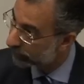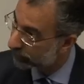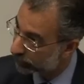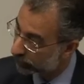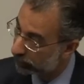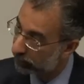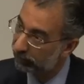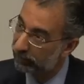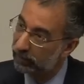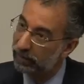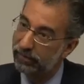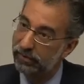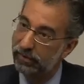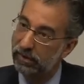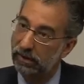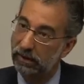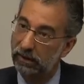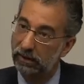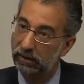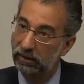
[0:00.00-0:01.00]
this
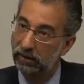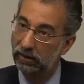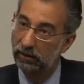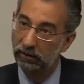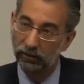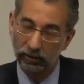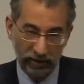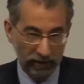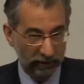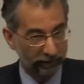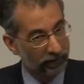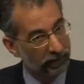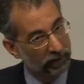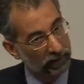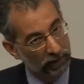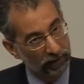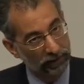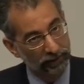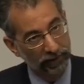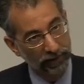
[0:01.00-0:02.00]
university who'd never
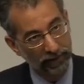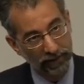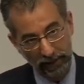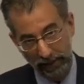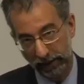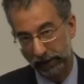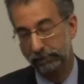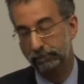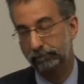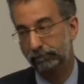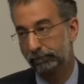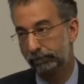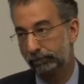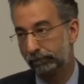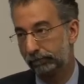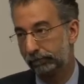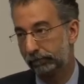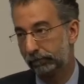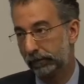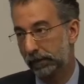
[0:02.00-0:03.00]
heard the name.
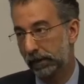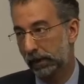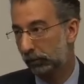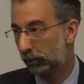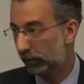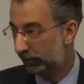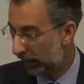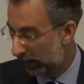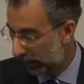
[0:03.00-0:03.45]
We've